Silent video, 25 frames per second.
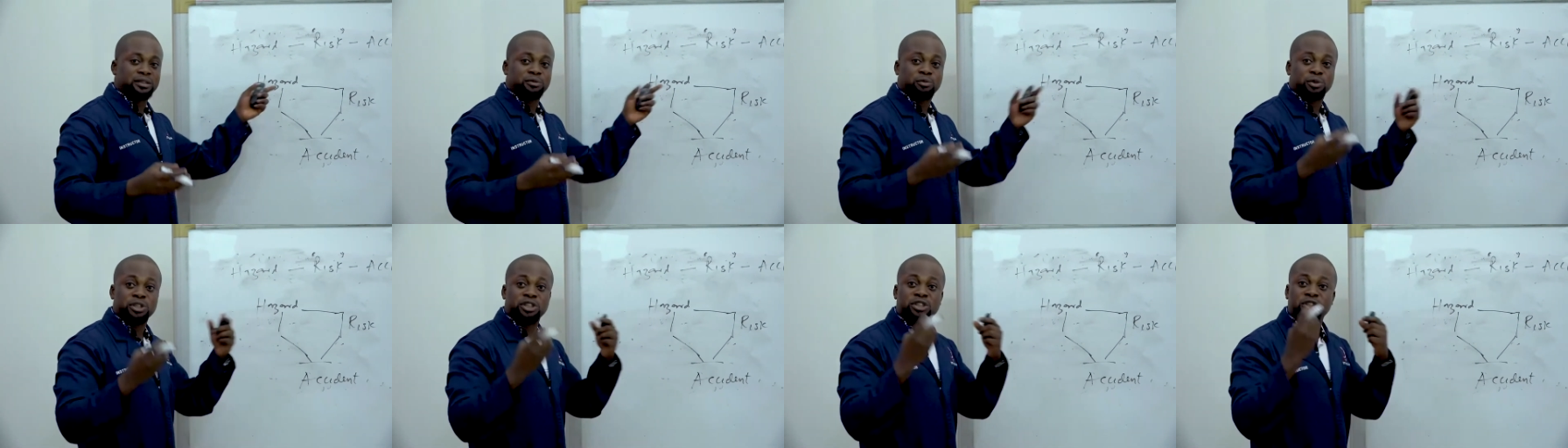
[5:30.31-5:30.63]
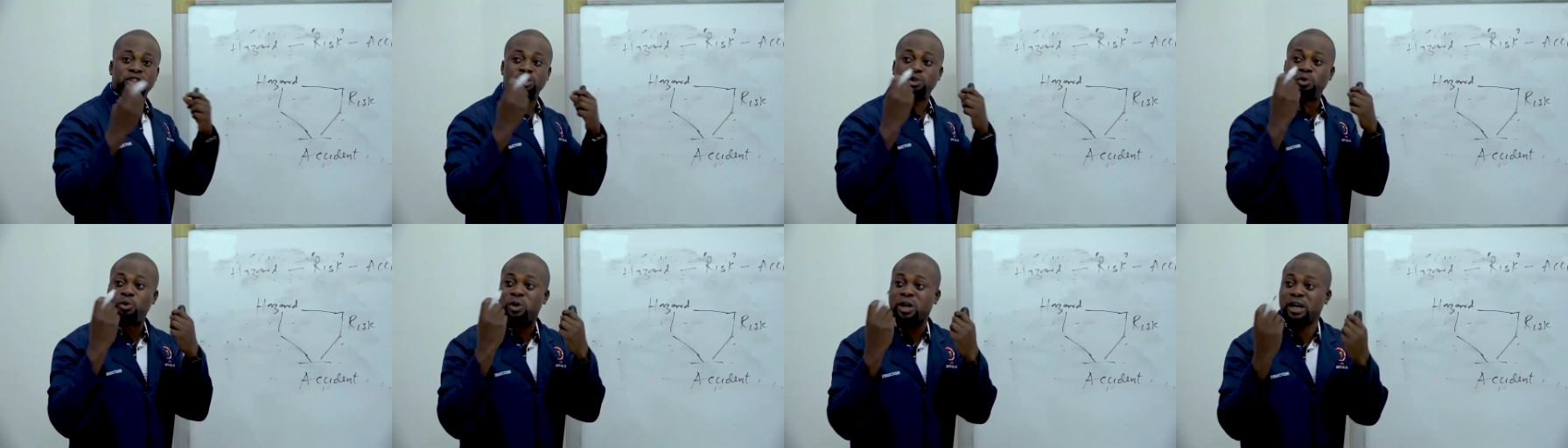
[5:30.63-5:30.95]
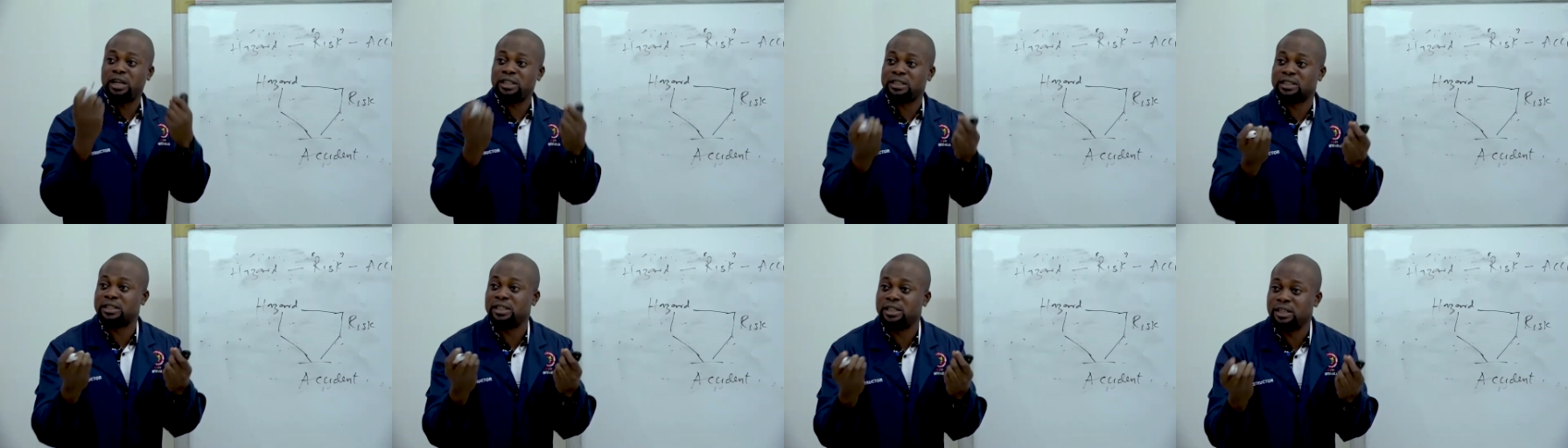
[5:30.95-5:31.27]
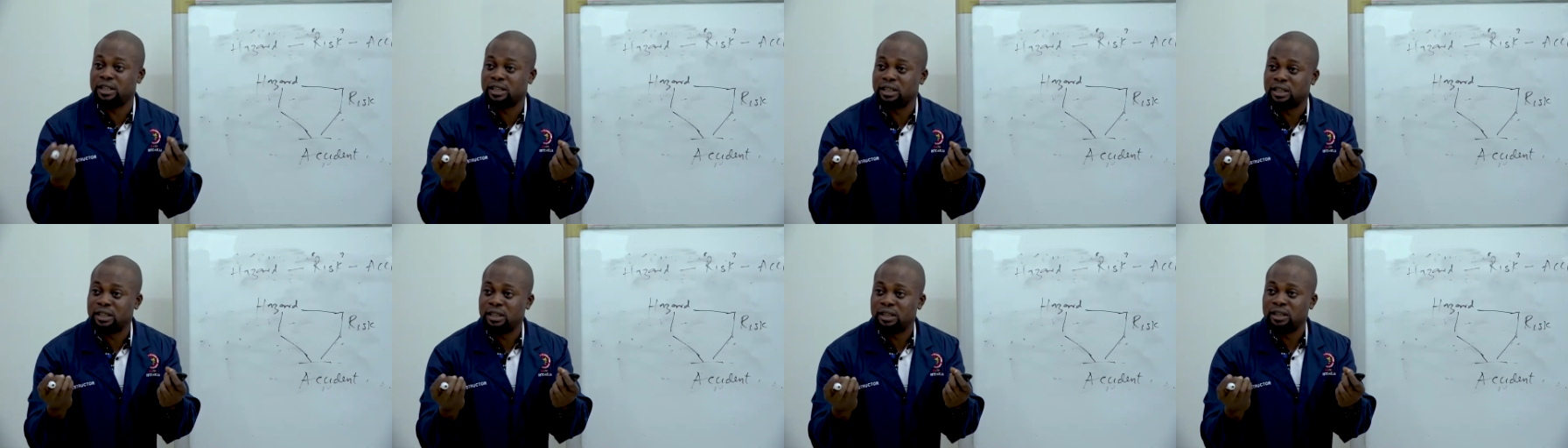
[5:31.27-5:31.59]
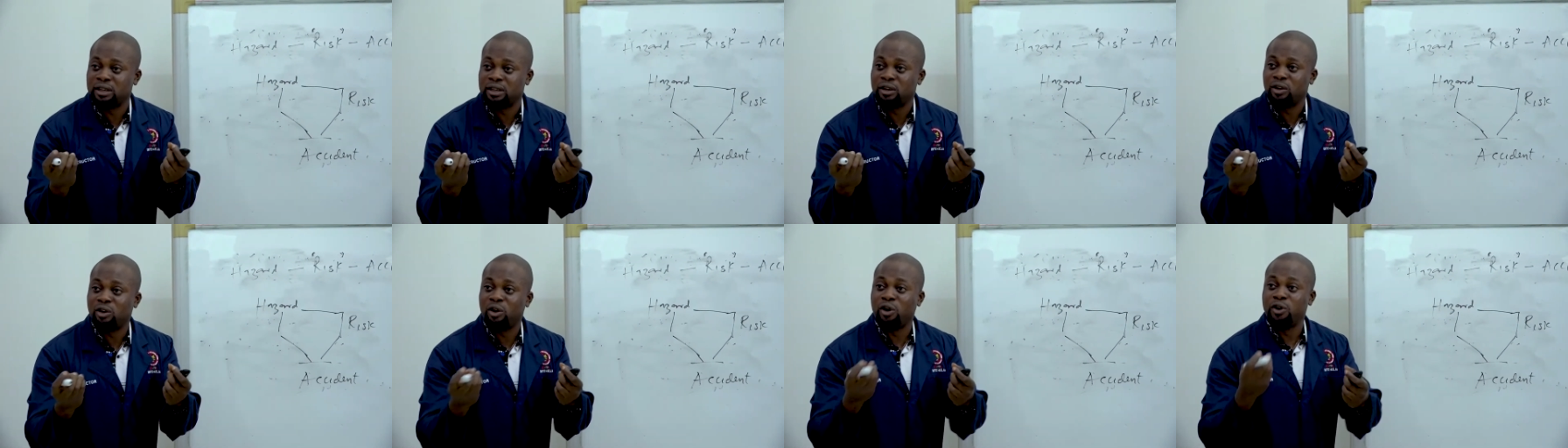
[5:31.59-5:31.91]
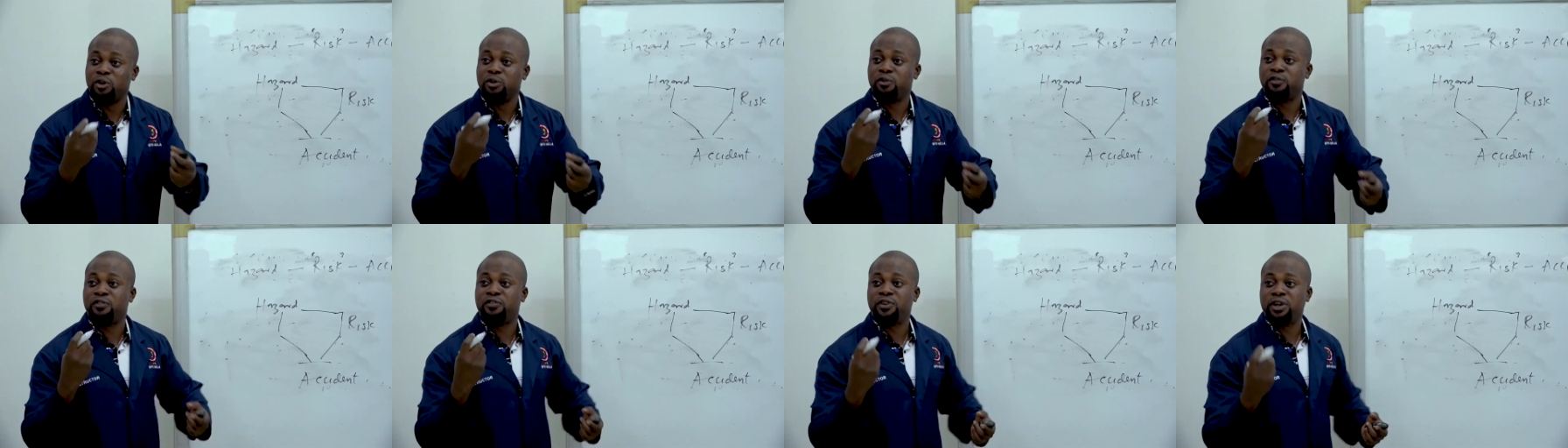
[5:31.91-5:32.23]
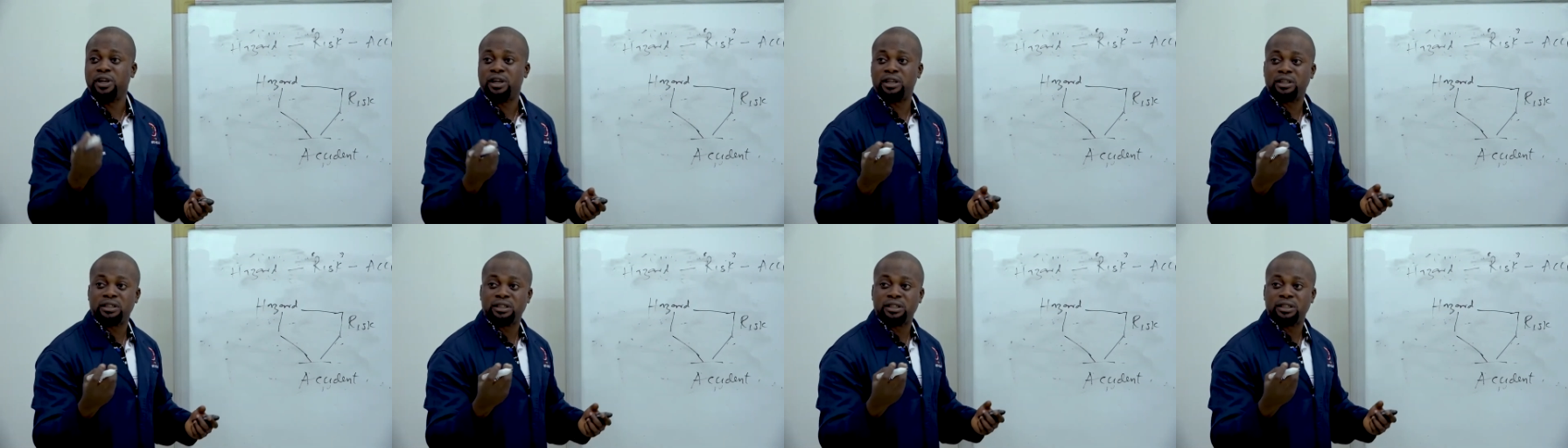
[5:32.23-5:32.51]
which you can see or you feel,